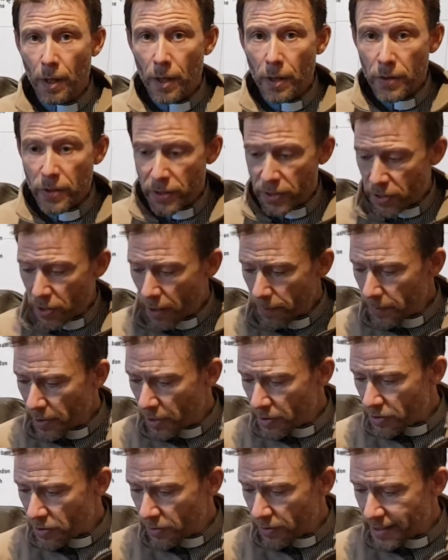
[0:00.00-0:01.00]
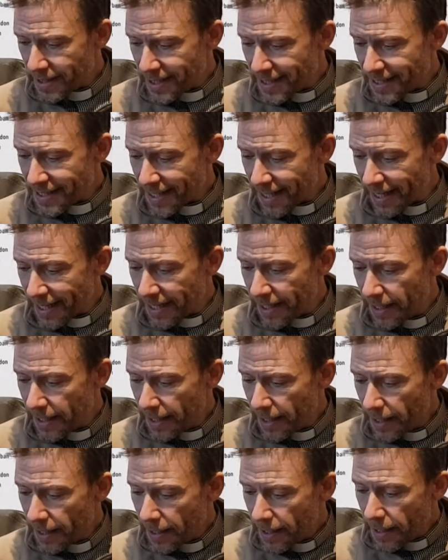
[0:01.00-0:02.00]
The song goes on to say,
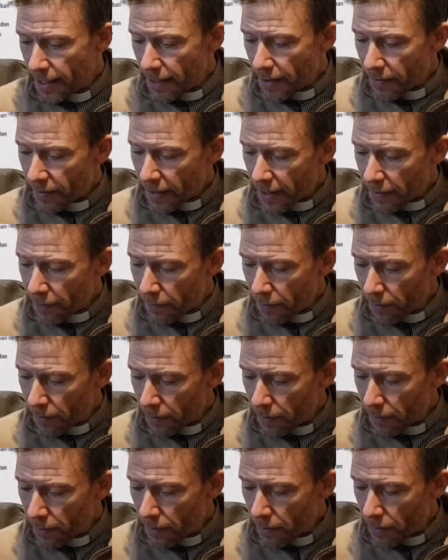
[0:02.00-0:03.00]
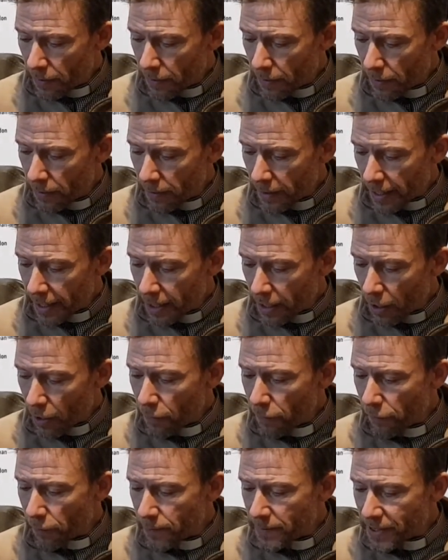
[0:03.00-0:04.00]
they go
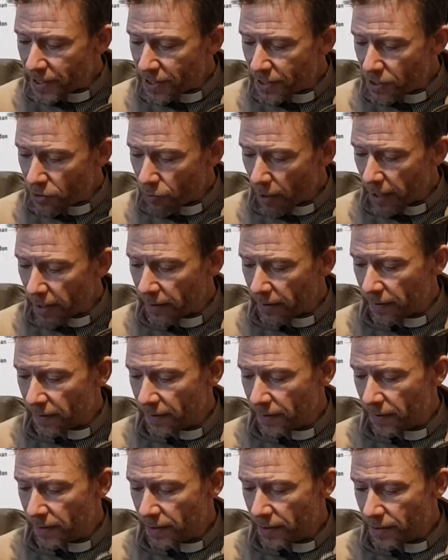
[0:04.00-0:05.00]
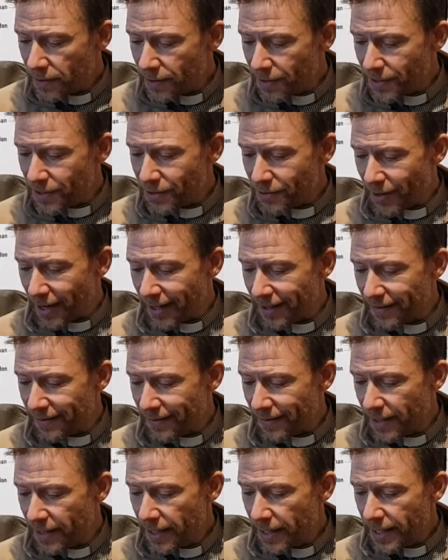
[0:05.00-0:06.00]
from strength to strength
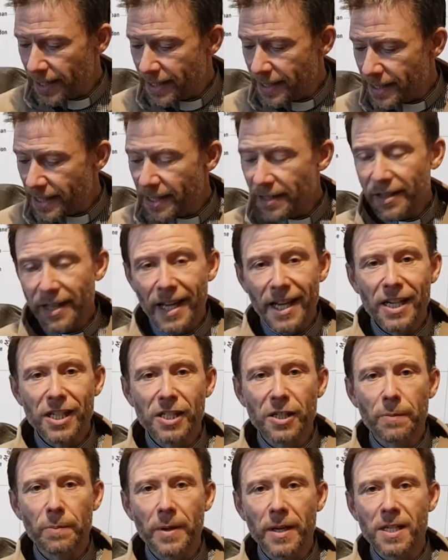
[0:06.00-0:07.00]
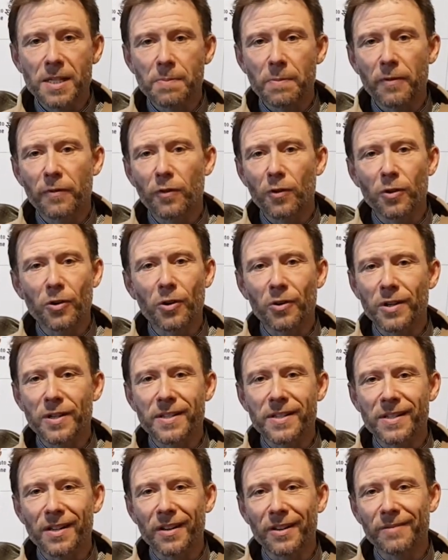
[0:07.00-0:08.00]
till each appears before God in
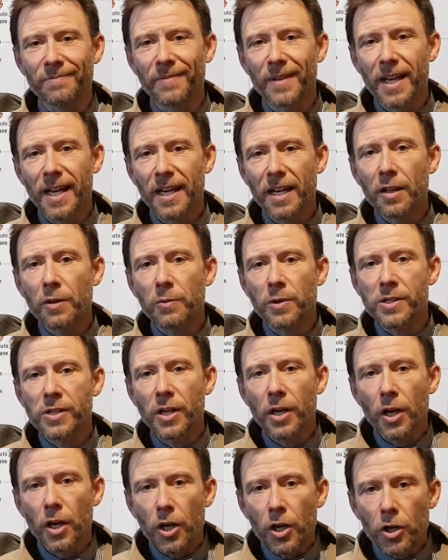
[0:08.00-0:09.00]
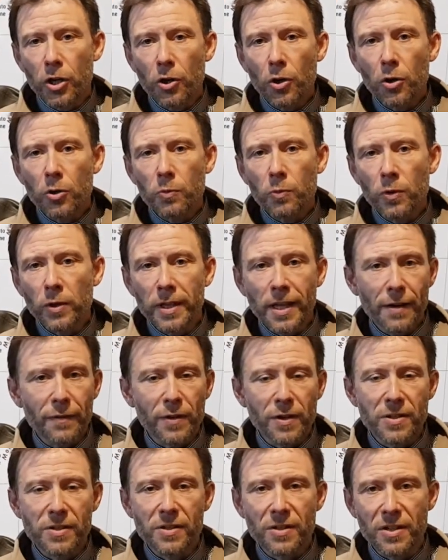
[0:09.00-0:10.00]
Zion. In other words, God will give
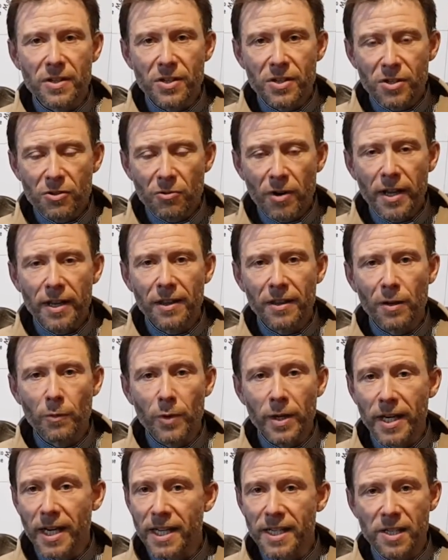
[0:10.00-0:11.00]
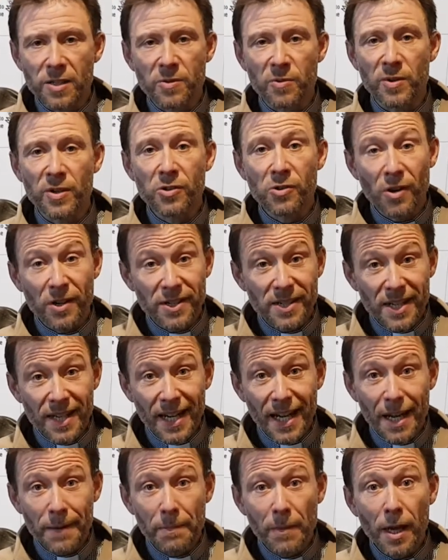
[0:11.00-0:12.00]
us the strength that we need as we trust in
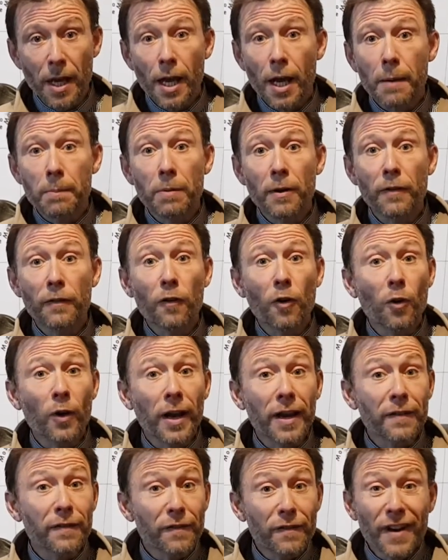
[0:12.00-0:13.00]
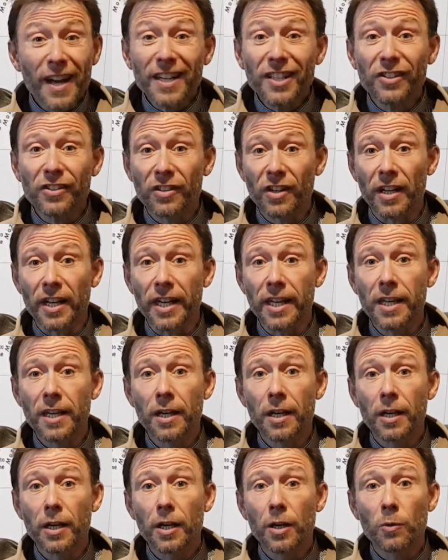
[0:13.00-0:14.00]
him before eventually
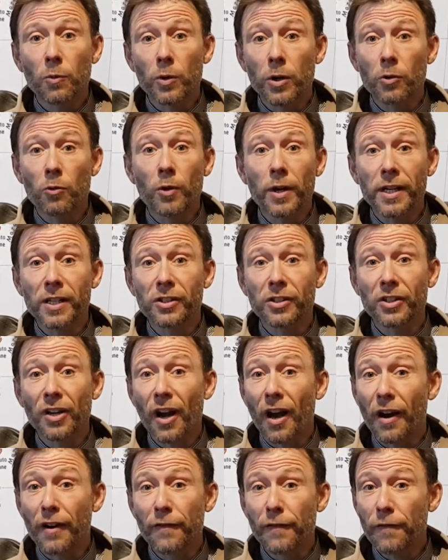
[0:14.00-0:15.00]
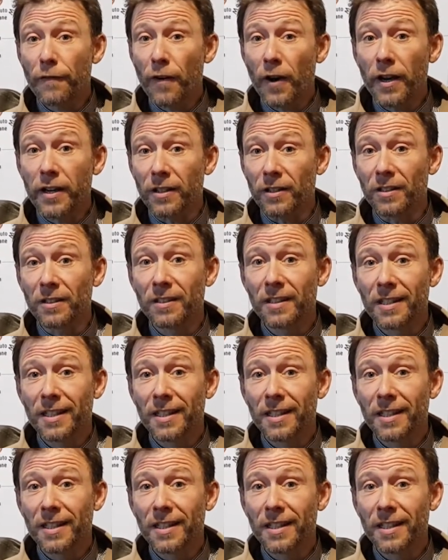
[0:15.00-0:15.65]
we reach our final